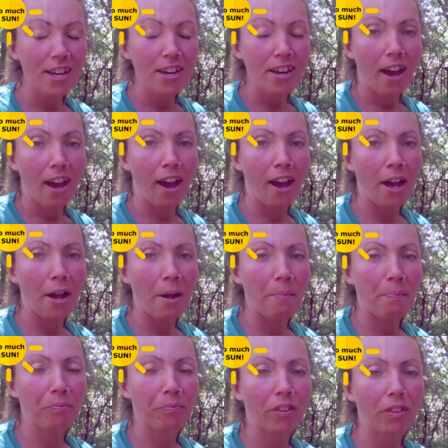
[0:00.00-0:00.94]

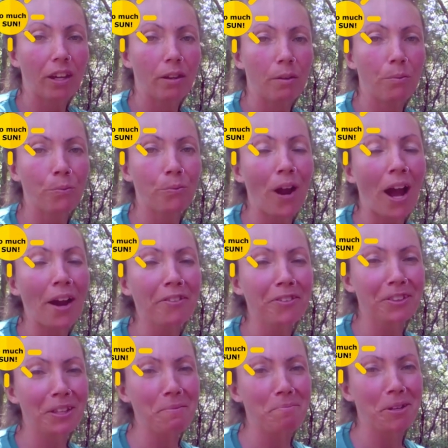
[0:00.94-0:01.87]
Um,
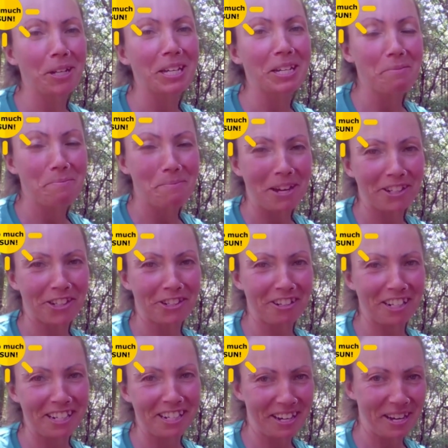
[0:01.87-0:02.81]
rather than bringing a
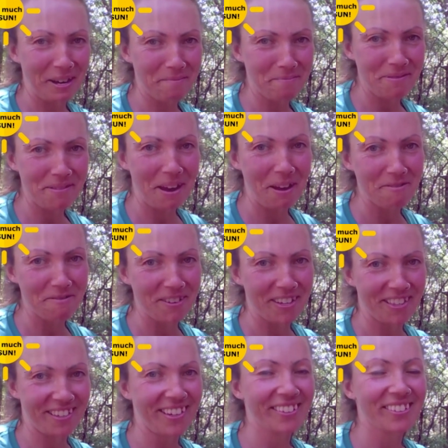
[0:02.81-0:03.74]
measuring cup out
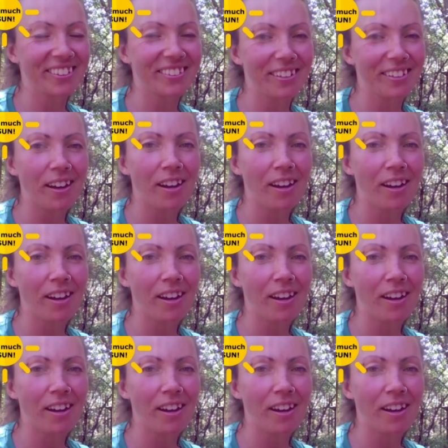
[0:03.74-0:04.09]
with us,